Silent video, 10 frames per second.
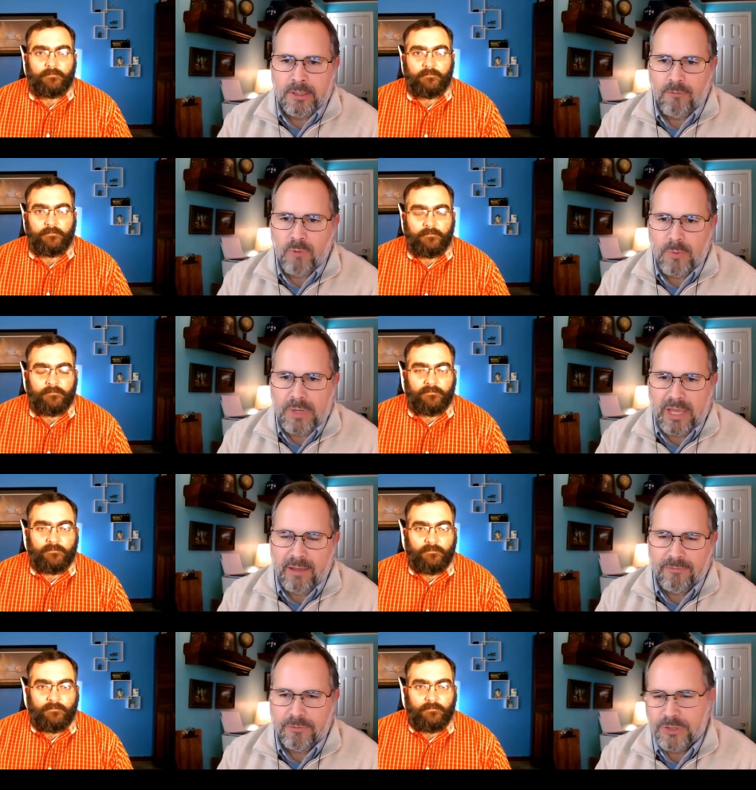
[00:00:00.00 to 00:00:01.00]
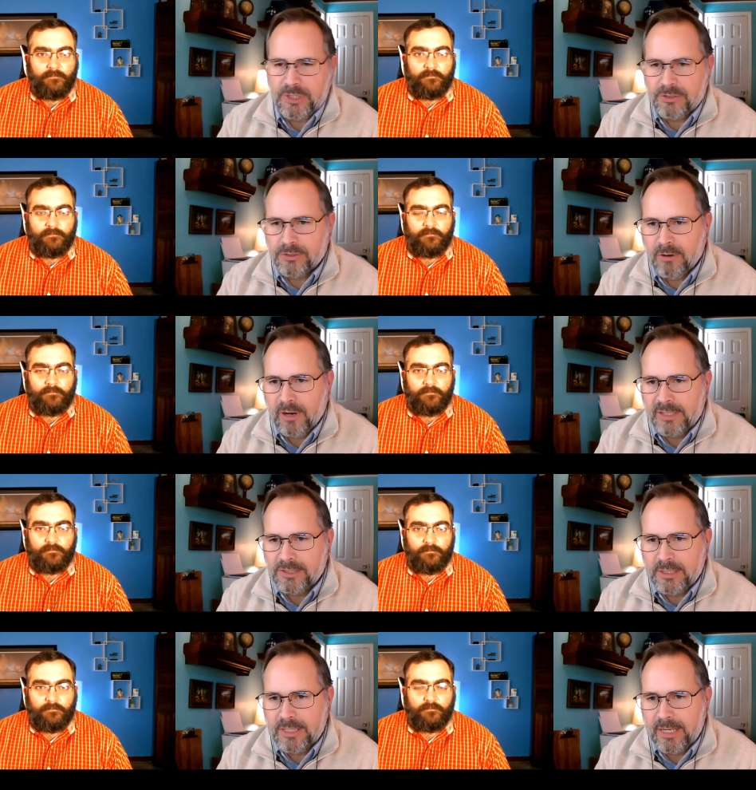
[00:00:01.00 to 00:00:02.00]
Speaker 1: of what we have through Jesus
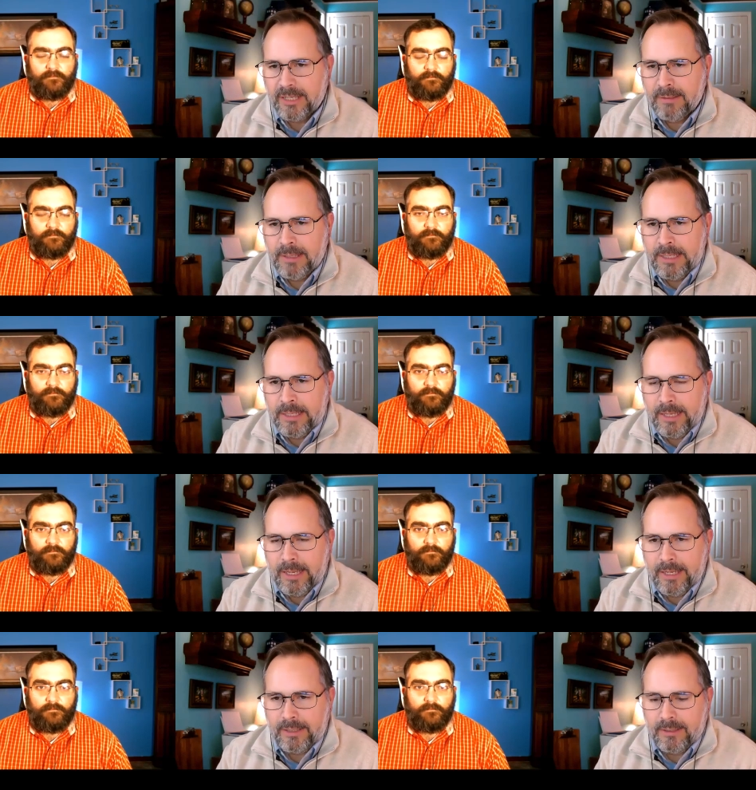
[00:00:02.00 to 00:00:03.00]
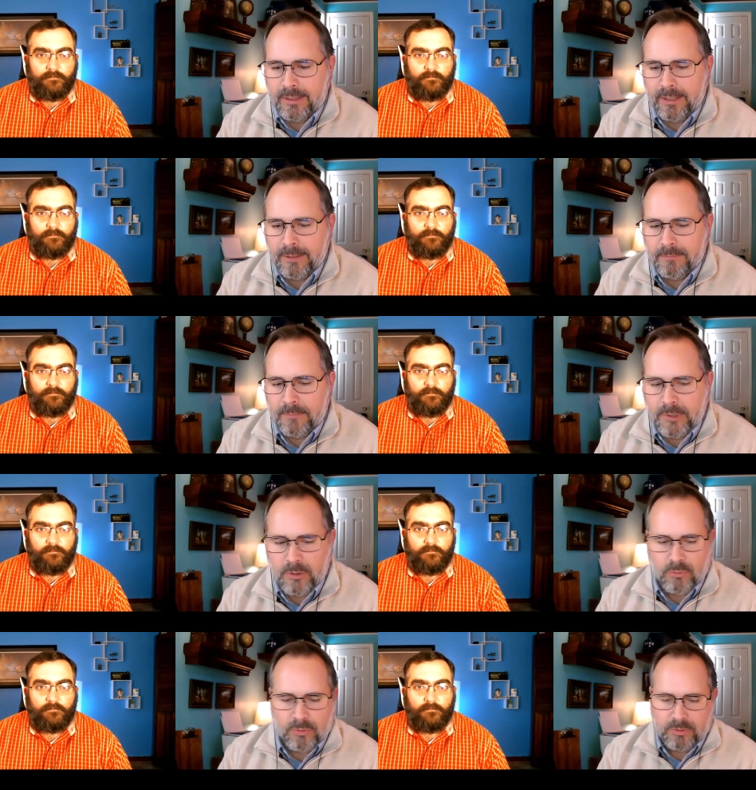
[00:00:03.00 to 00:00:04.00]
Christ today. And um, you
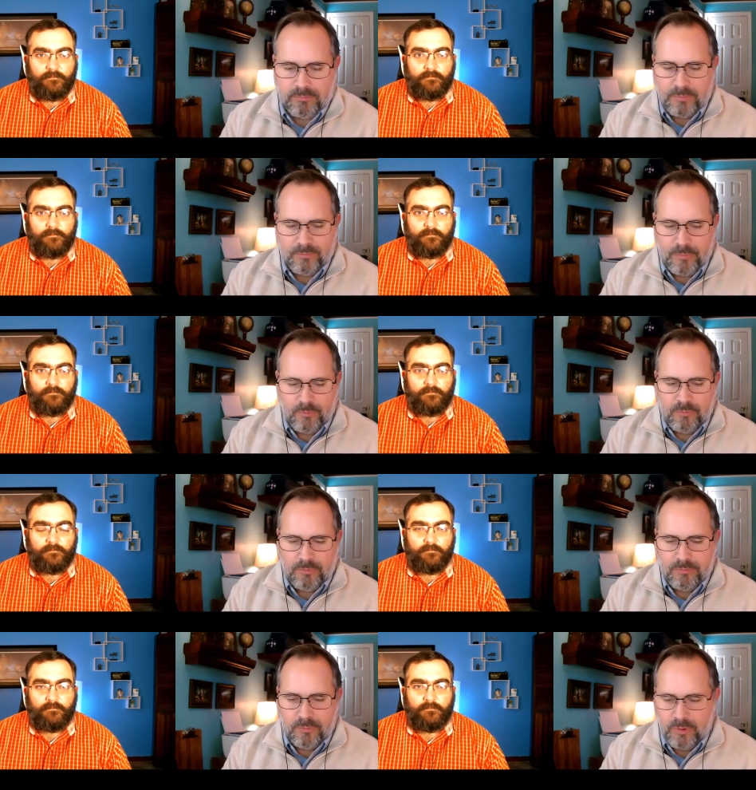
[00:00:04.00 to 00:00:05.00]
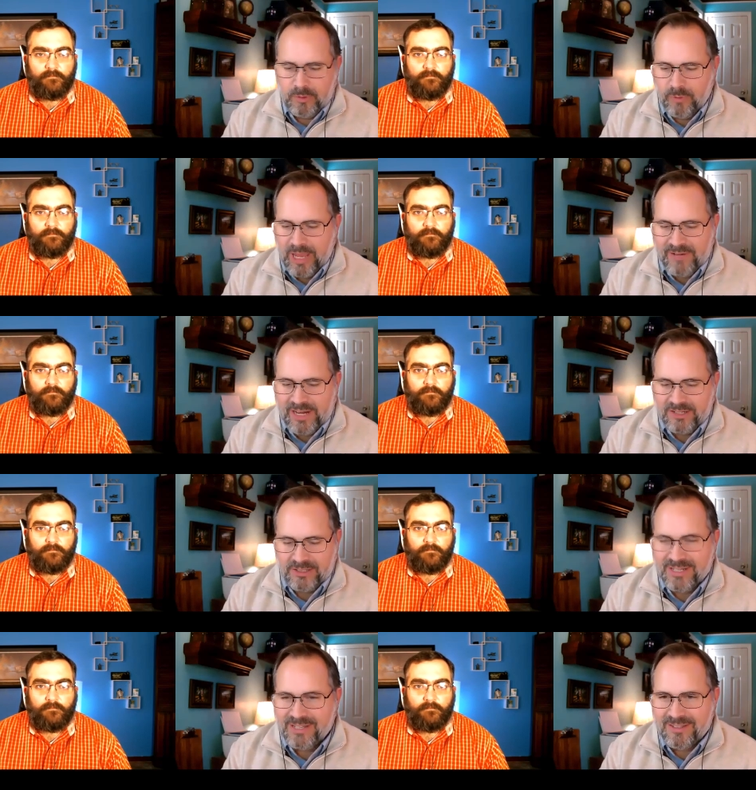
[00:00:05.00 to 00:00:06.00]
know, we, we haven't
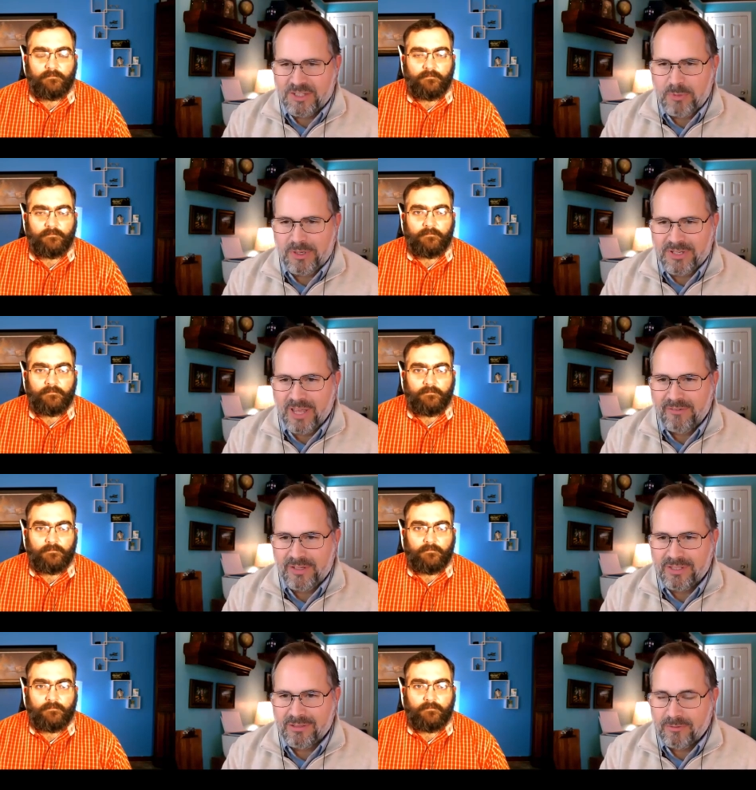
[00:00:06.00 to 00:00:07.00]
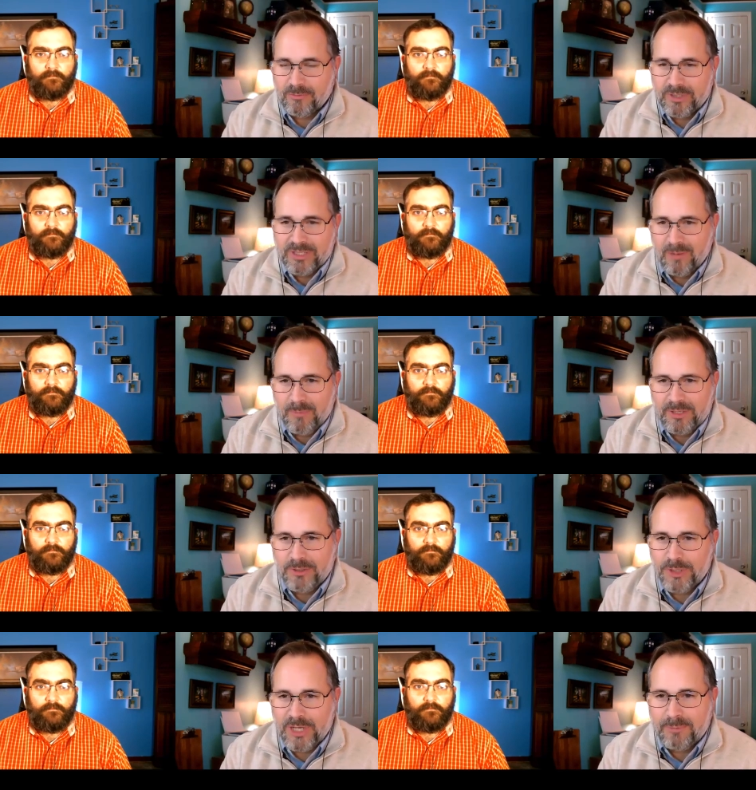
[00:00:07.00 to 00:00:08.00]
actually said this, but it's obvious. We're just talking about
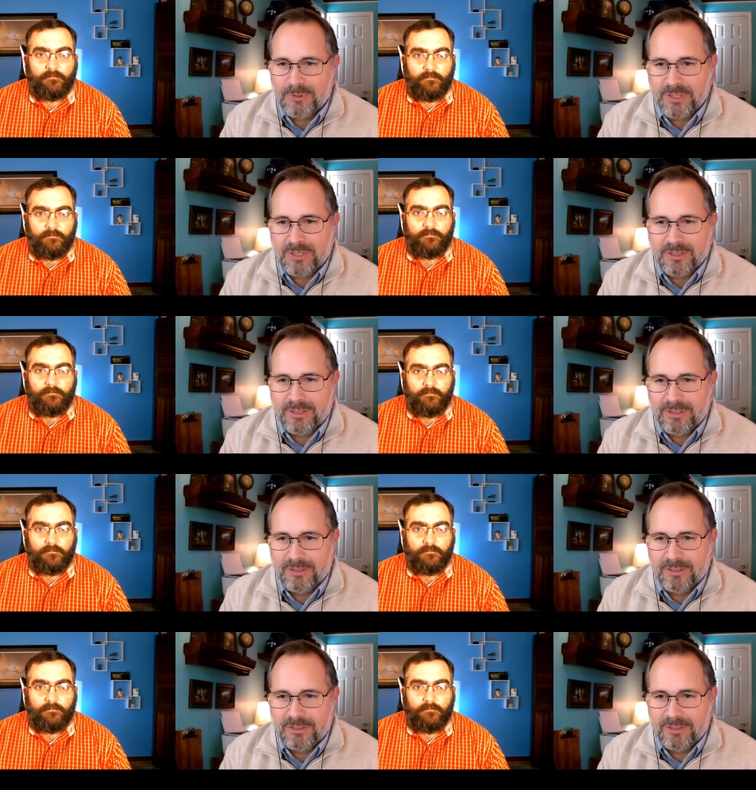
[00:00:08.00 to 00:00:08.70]
two chapters here